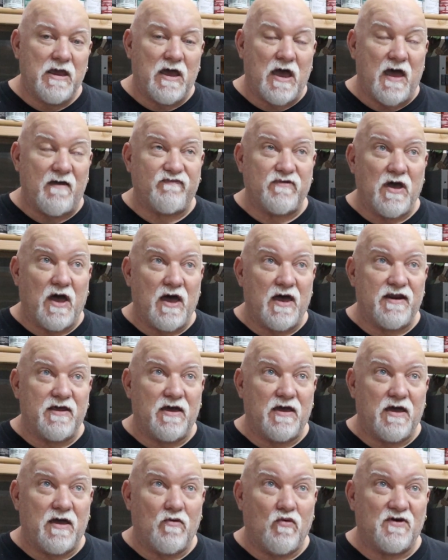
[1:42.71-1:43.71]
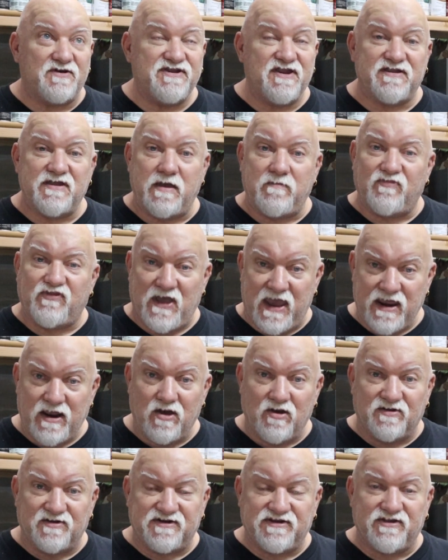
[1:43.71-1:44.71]
I've got, uh, what's his name?
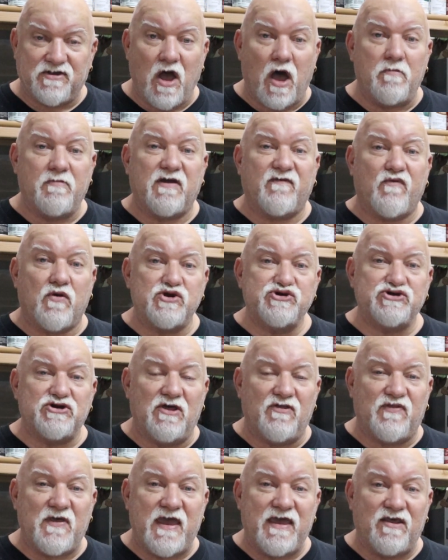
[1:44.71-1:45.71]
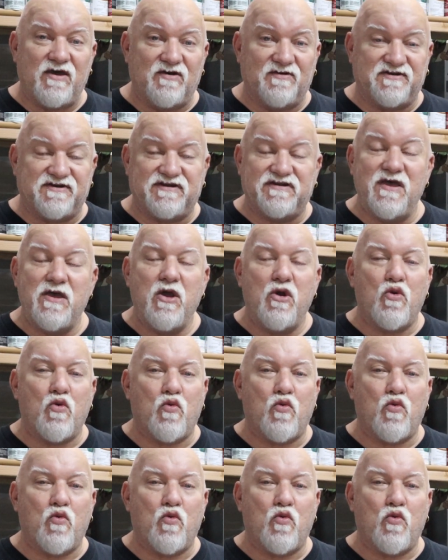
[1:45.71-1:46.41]
Thanos. Comic version of Thanos.